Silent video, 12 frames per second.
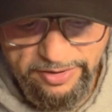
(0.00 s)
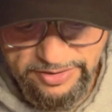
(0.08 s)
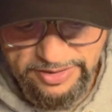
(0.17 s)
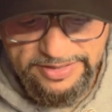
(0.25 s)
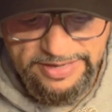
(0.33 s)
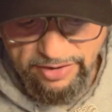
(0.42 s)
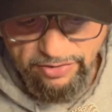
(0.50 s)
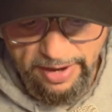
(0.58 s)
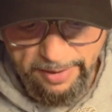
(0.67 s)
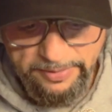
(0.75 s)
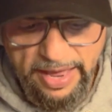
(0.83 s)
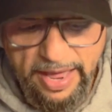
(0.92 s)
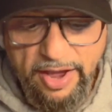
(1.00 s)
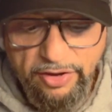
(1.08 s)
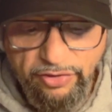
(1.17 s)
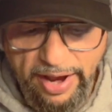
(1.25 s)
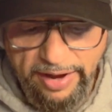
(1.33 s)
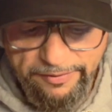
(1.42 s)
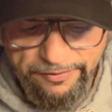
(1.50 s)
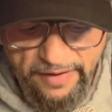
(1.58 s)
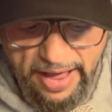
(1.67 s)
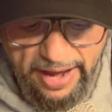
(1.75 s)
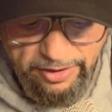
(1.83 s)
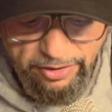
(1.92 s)
and satraps tried to
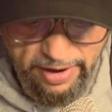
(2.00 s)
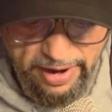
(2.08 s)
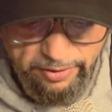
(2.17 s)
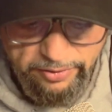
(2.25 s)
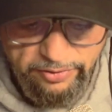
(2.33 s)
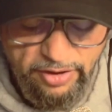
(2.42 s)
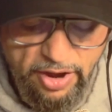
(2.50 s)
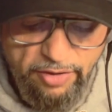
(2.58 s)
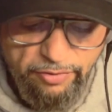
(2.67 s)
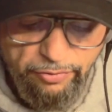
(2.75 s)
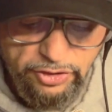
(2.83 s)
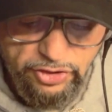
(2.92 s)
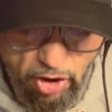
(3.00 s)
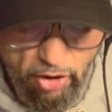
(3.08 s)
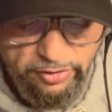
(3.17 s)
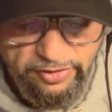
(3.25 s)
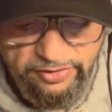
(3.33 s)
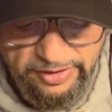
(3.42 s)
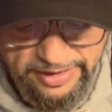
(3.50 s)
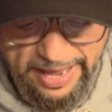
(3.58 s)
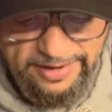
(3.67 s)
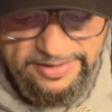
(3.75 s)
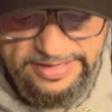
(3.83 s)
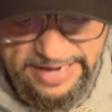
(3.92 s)
find grounds for charges
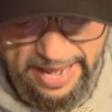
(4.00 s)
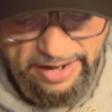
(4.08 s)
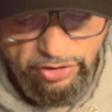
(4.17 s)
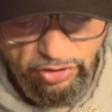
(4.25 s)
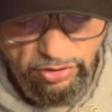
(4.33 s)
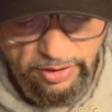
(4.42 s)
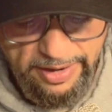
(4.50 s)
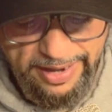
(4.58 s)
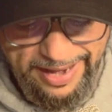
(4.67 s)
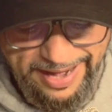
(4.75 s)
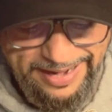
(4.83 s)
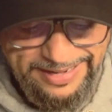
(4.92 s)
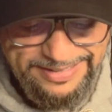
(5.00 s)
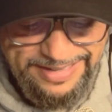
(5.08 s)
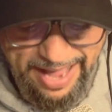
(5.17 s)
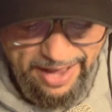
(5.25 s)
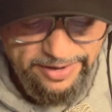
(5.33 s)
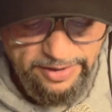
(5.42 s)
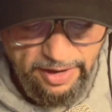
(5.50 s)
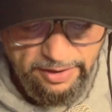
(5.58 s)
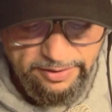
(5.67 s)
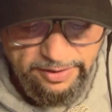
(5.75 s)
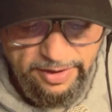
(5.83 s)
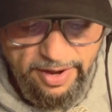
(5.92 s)
against Daniel in his
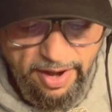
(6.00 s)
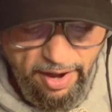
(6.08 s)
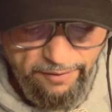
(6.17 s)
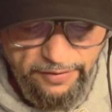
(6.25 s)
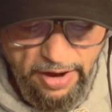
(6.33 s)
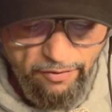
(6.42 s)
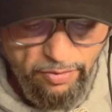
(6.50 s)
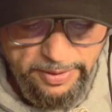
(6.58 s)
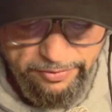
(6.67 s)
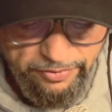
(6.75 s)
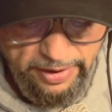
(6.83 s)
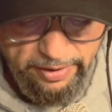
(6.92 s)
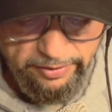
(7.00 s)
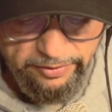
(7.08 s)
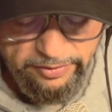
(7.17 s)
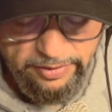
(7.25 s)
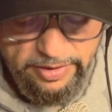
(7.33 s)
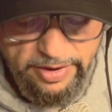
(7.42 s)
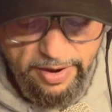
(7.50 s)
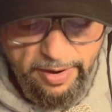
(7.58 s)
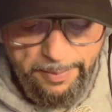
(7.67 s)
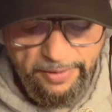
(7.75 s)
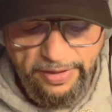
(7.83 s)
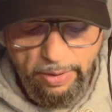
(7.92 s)
conduct of government affairs,
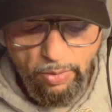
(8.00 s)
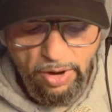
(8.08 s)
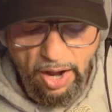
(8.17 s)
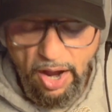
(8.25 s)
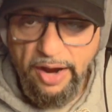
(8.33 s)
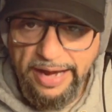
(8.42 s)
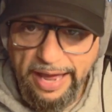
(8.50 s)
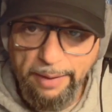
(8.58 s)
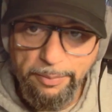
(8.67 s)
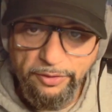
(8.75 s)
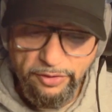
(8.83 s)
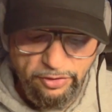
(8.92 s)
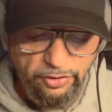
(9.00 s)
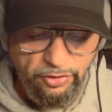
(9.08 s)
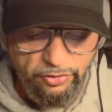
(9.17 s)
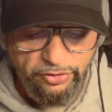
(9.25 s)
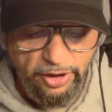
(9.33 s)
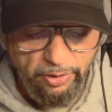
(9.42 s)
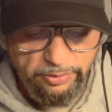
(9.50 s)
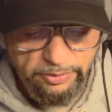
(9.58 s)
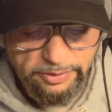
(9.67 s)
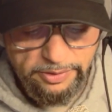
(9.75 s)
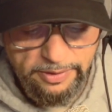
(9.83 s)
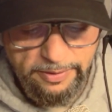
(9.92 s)
but they were unable to do so.
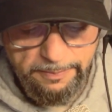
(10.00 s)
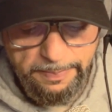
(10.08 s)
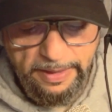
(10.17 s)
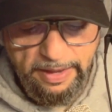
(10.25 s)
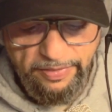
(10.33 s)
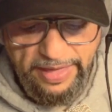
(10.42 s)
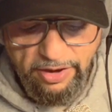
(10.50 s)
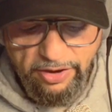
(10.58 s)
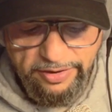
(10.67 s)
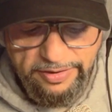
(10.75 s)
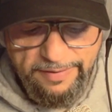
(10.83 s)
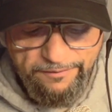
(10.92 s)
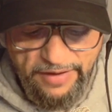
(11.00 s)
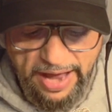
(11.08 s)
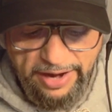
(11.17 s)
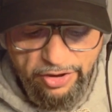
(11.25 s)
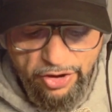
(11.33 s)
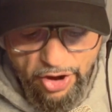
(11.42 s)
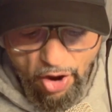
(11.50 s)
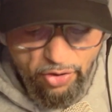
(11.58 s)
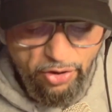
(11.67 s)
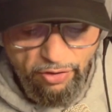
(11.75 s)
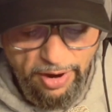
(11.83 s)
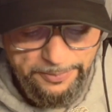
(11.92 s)
They could find no
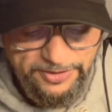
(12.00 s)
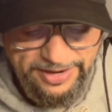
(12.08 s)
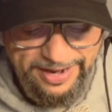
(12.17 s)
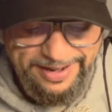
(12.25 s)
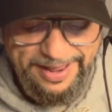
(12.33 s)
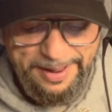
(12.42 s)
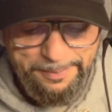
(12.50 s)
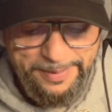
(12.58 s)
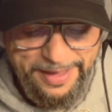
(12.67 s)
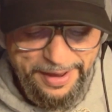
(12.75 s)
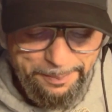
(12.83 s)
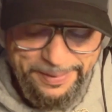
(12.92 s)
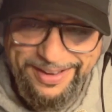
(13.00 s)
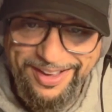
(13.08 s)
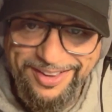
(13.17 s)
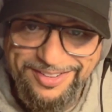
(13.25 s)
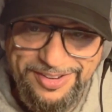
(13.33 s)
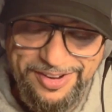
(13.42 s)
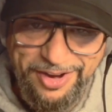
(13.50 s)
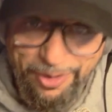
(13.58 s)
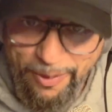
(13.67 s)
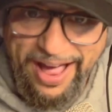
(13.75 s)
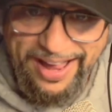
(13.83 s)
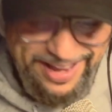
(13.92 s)
corruption in him because, you know
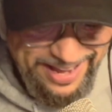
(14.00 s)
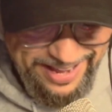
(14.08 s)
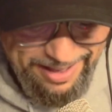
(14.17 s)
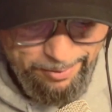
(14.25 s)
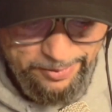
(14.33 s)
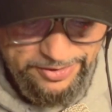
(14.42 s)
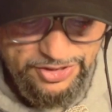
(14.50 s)
why? He was